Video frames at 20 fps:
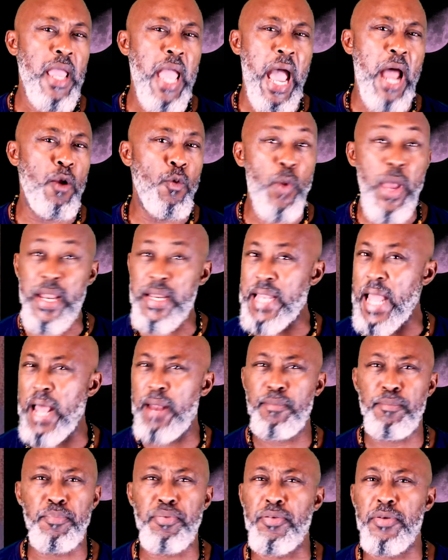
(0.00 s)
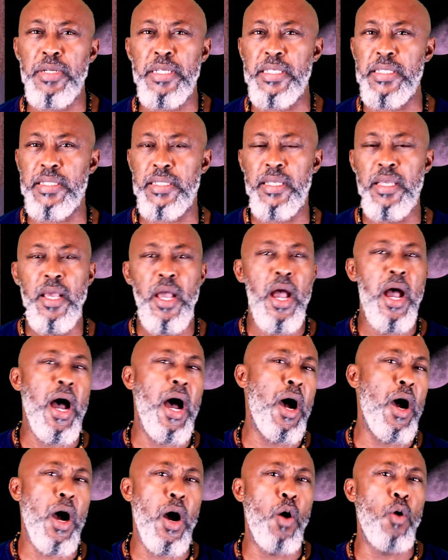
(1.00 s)
And when that priest
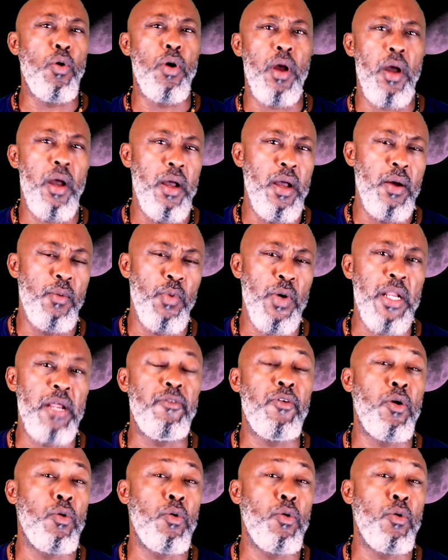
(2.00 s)
would have